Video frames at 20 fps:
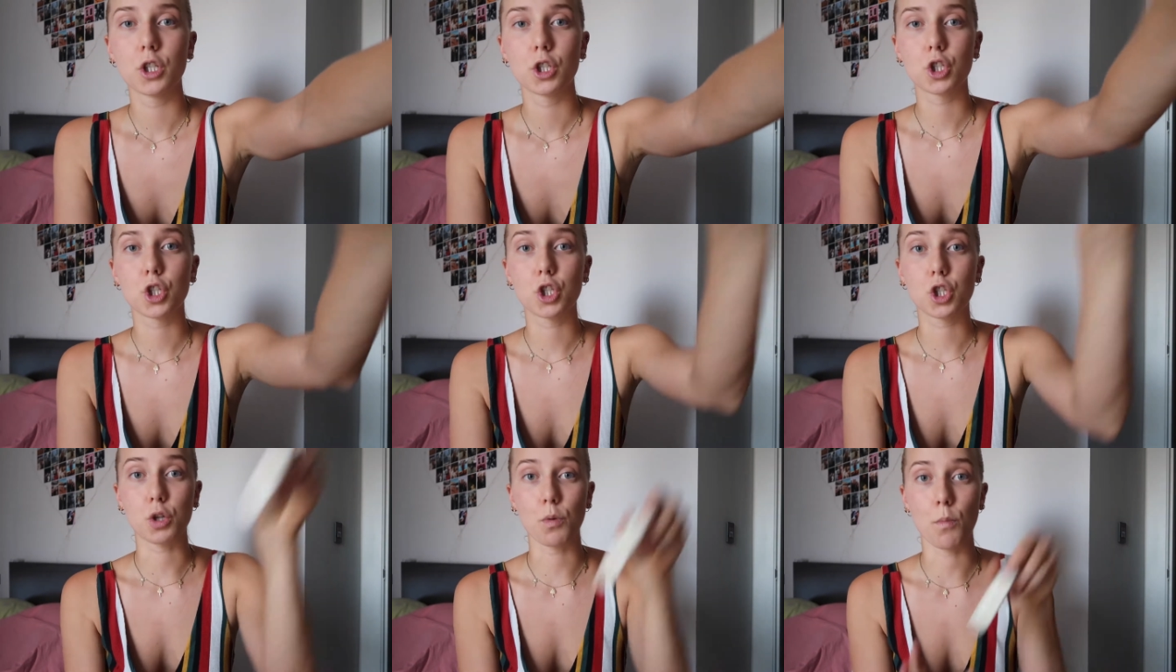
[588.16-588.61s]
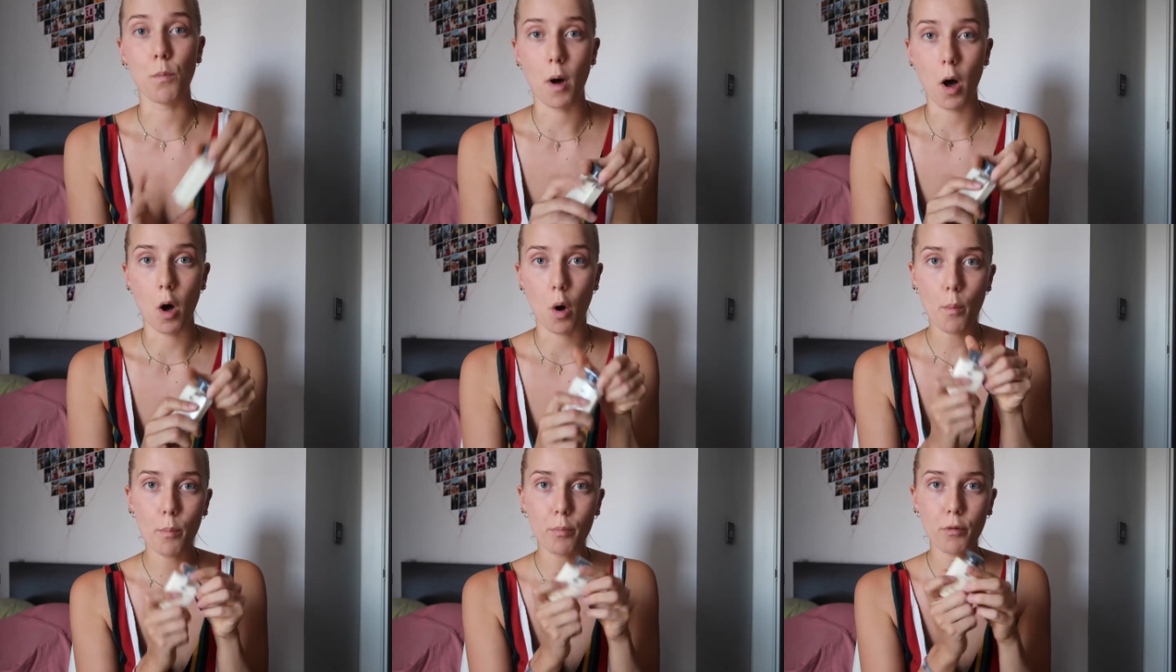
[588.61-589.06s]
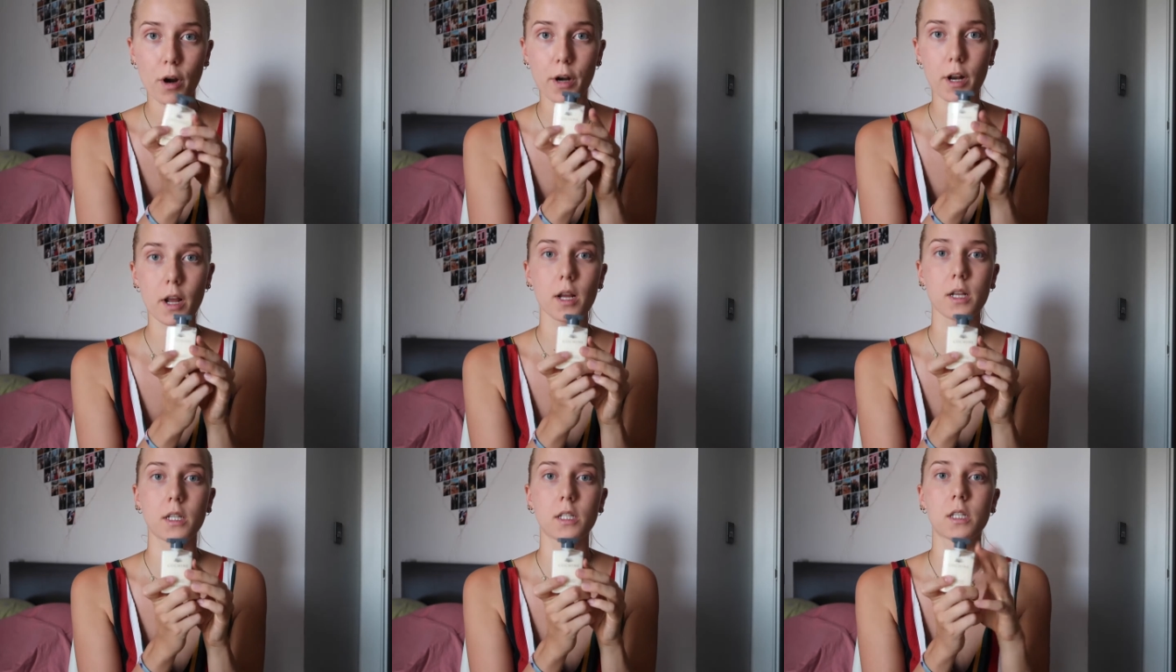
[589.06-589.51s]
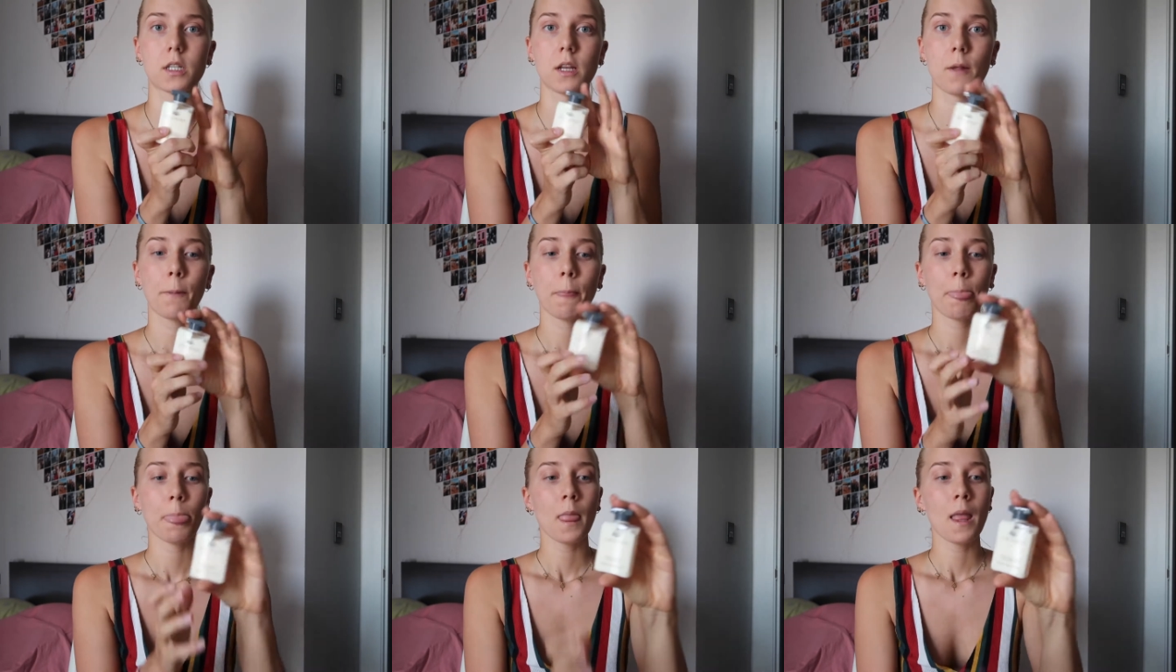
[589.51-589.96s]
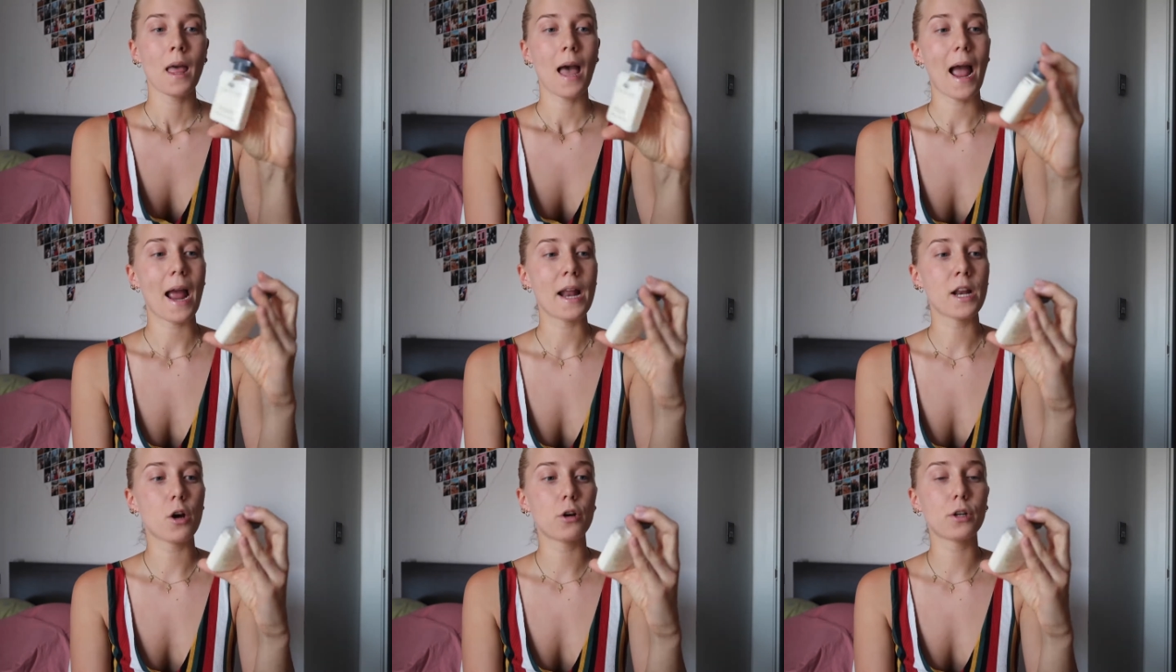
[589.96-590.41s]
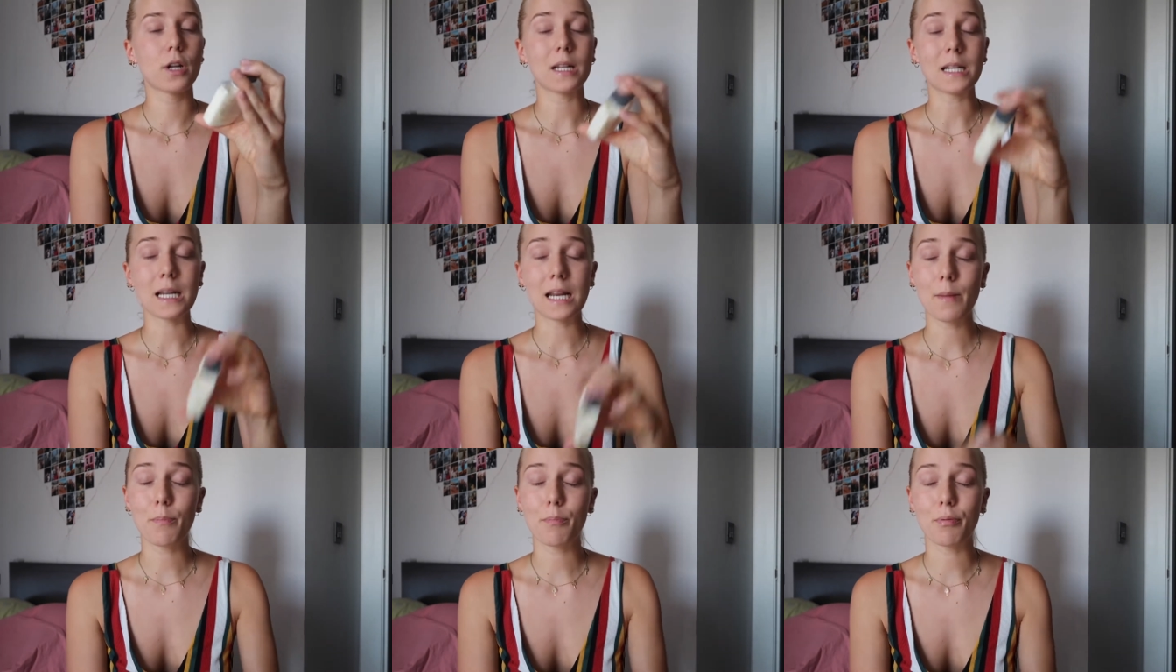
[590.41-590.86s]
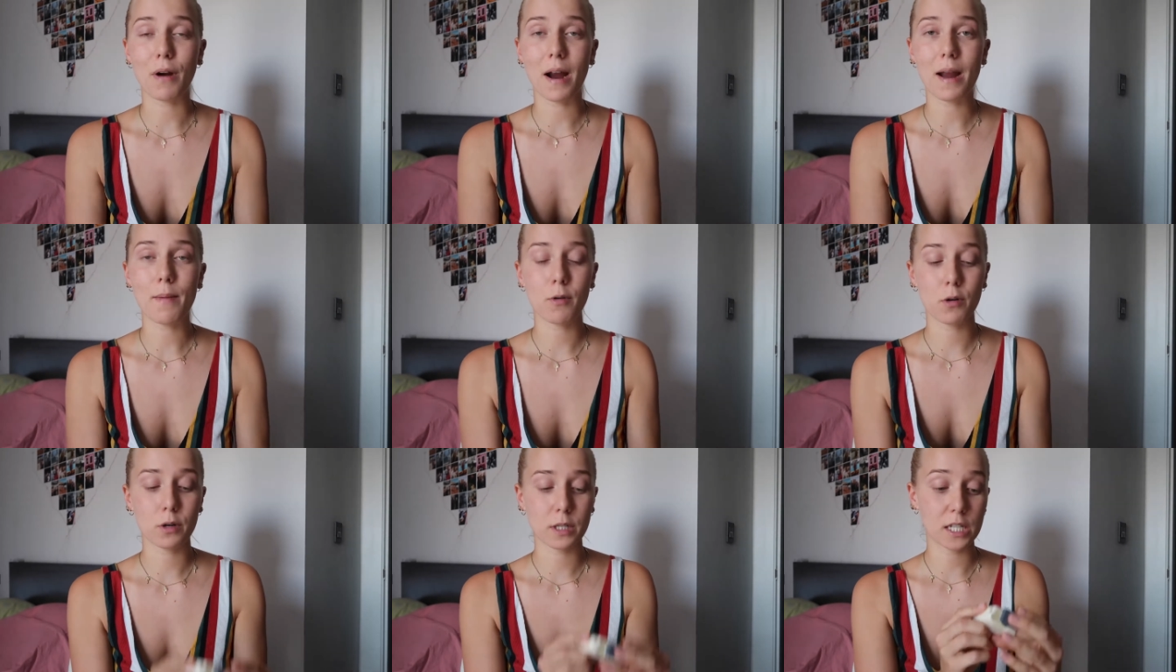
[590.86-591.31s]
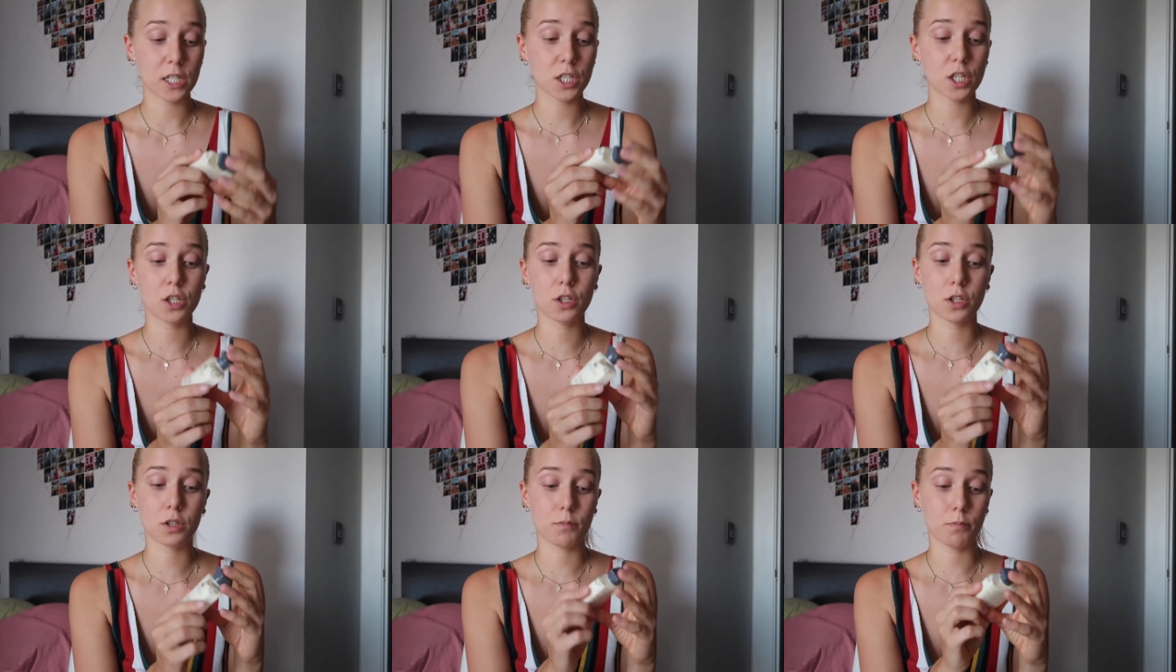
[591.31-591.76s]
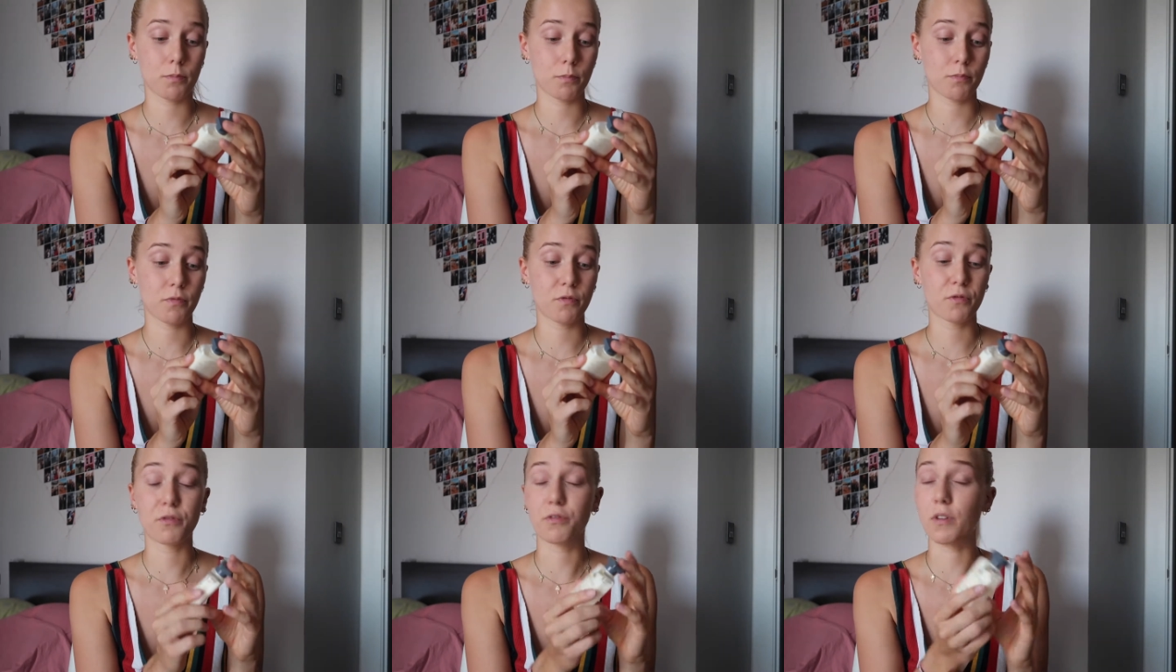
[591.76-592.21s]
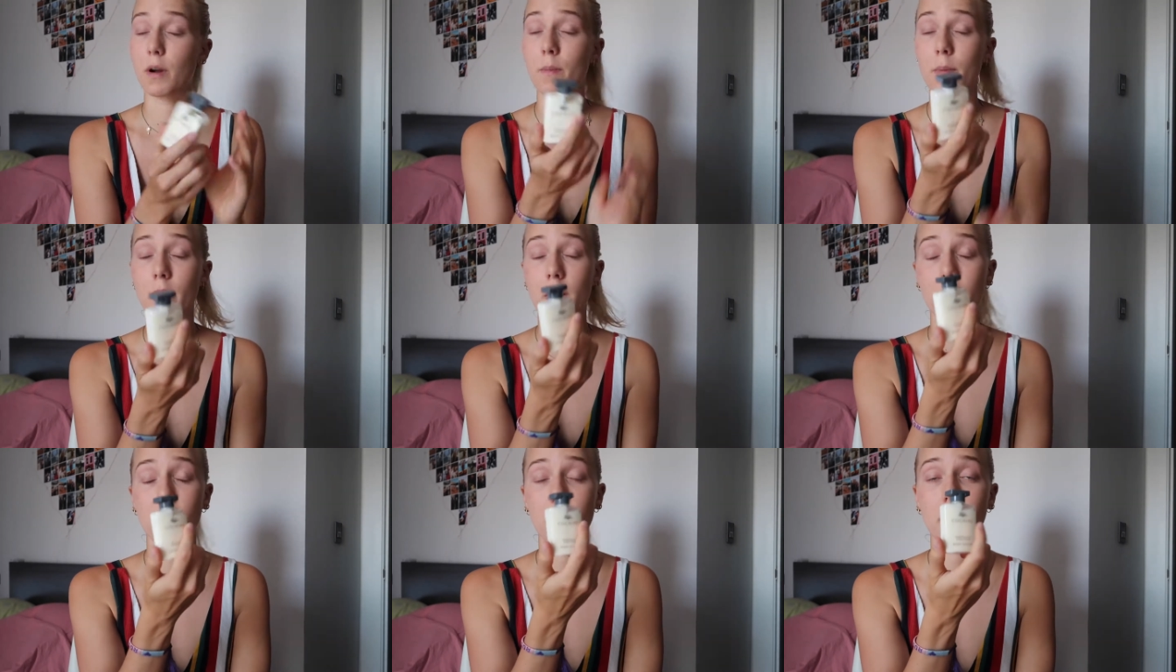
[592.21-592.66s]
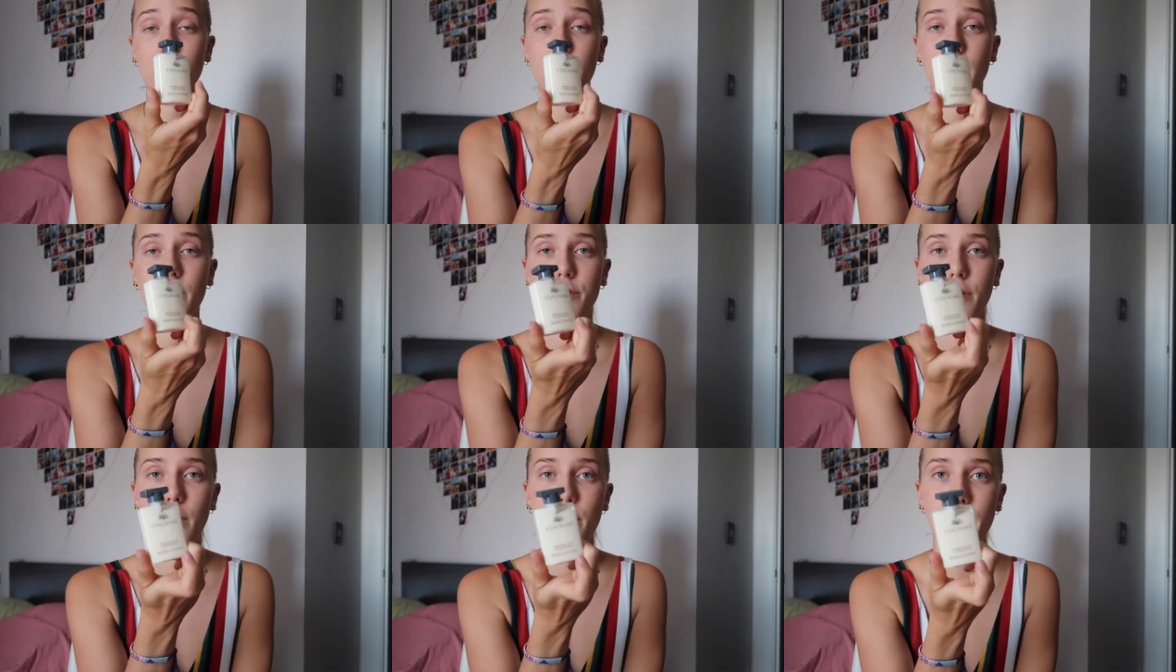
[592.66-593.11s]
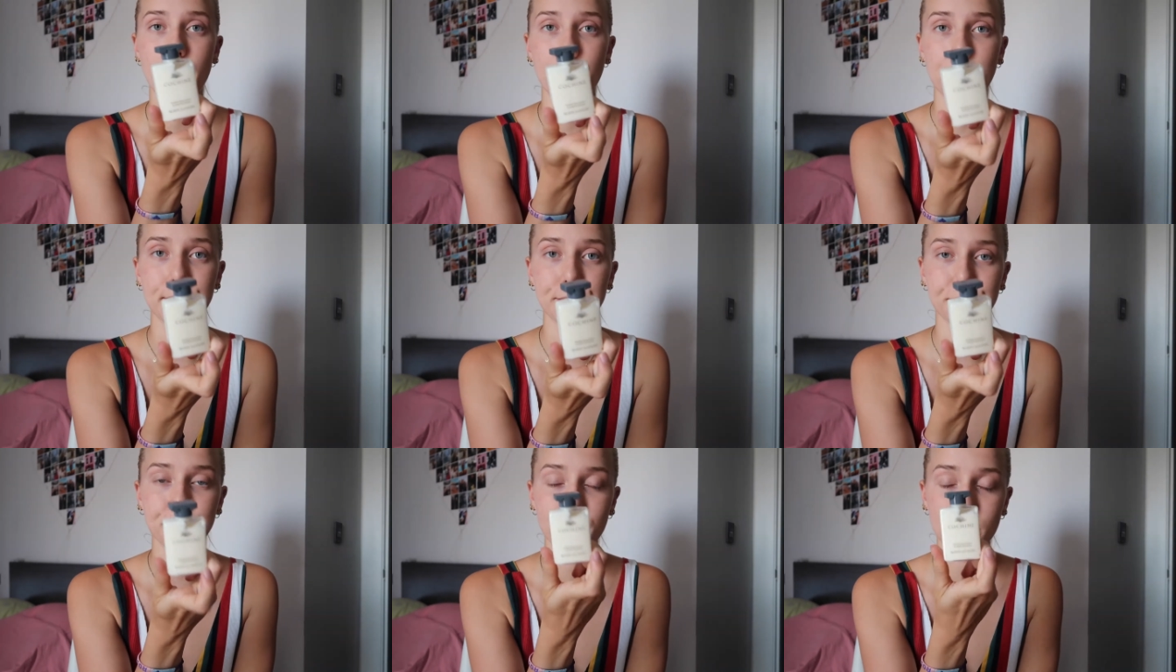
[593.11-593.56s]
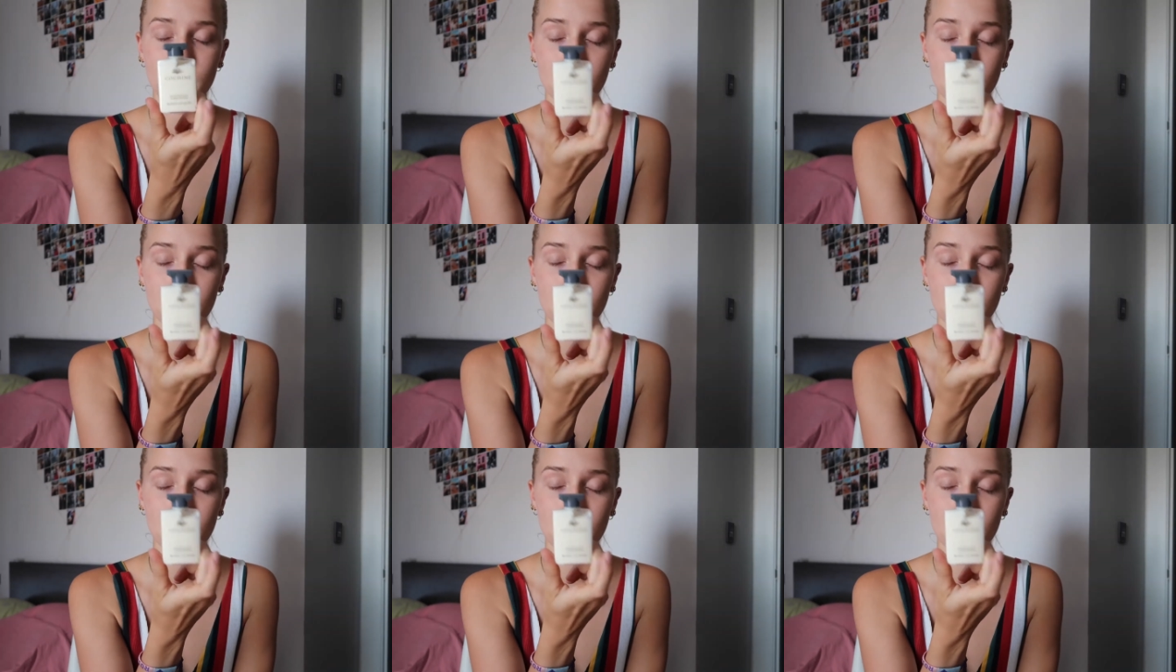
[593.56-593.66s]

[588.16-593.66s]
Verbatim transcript: small products. I know that in the Primark this is from a from a